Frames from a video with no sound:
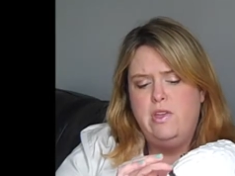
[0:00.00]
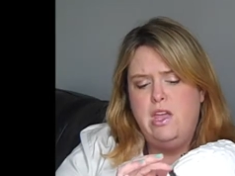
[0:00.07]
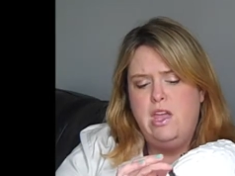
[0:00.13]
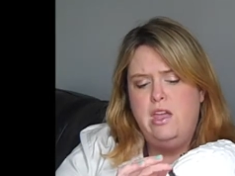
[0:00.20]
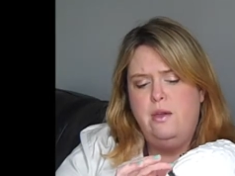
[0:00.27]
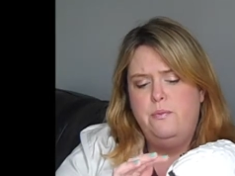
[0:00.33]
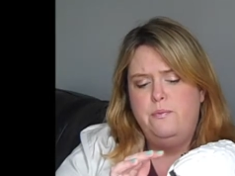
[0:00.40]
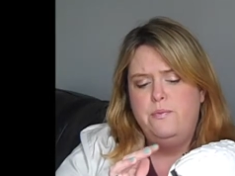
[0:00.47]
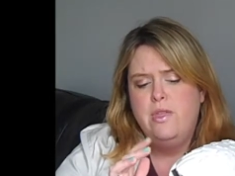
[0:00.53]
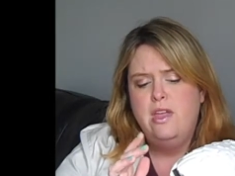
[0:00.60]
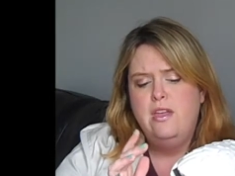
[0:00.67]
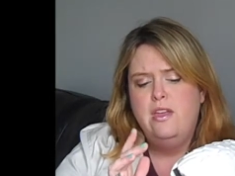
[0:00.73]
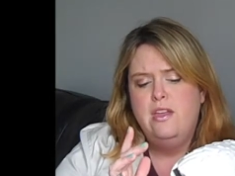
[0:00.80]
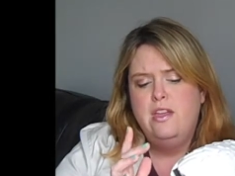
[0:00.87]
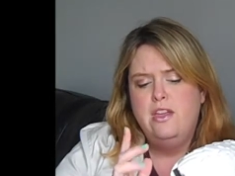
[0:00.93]
And
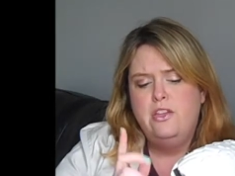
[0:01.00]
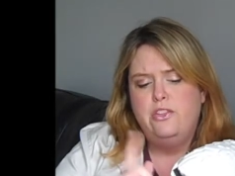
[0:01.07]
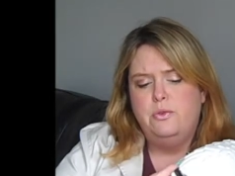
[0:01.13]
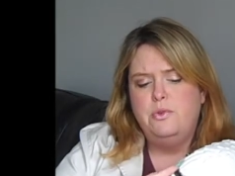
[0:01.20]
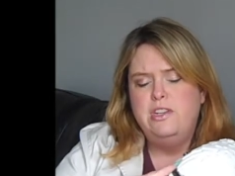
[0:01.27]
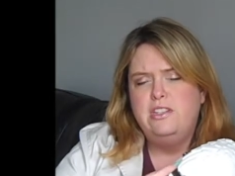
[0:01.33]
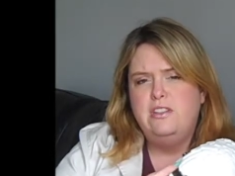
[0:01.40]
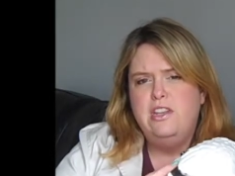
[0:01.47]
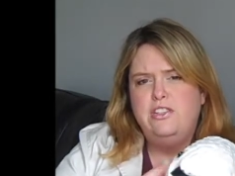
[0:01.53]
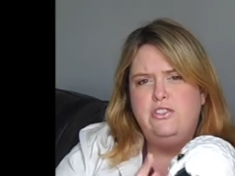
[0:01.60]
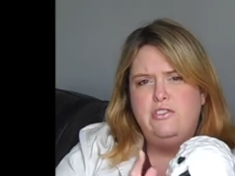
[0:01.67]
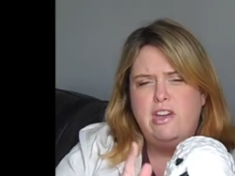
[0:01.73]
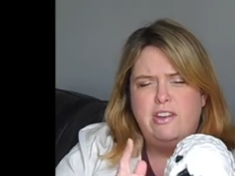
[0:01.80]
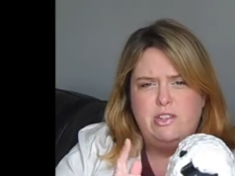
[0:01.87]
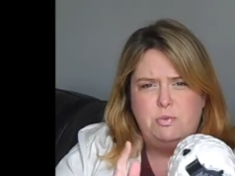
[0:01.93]
the reason they do
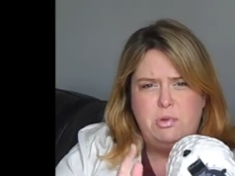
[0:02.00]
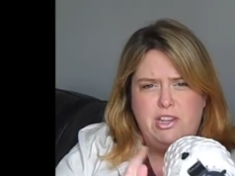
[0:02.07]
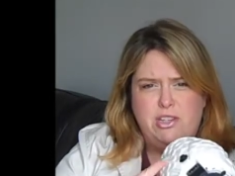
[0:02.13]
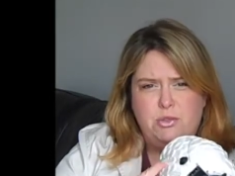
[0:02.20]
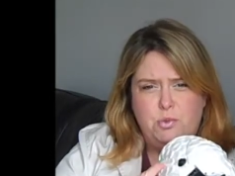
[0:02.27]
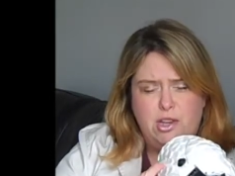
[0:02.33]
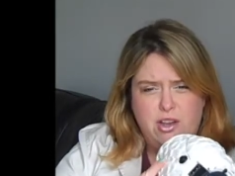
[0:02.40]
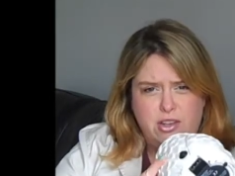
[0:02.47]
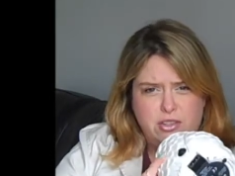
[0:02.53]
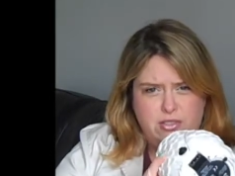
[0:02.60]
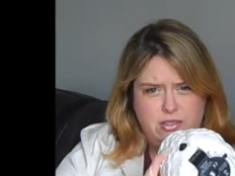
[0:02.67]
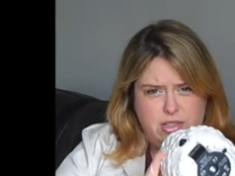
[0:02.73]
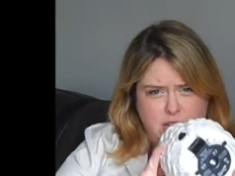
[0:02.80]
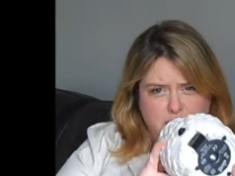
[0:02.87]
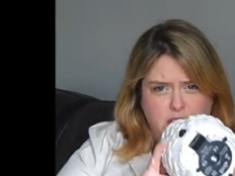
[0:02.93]
that is because we also
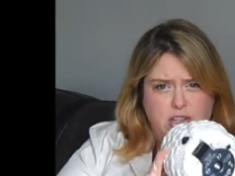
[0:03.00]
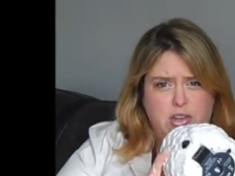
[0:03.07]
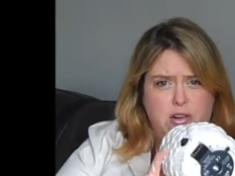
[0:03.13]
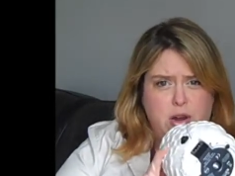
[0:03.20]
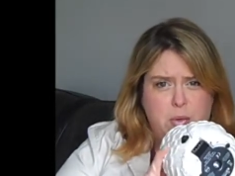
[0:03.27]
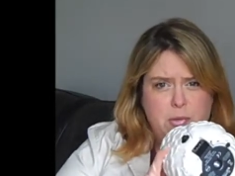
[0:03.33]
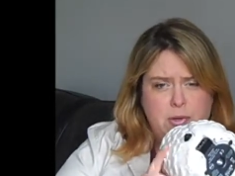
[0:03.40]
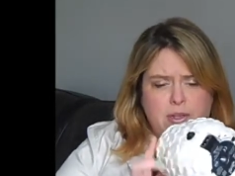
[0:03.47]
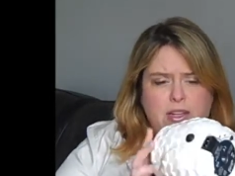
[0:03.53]
sell in Europe.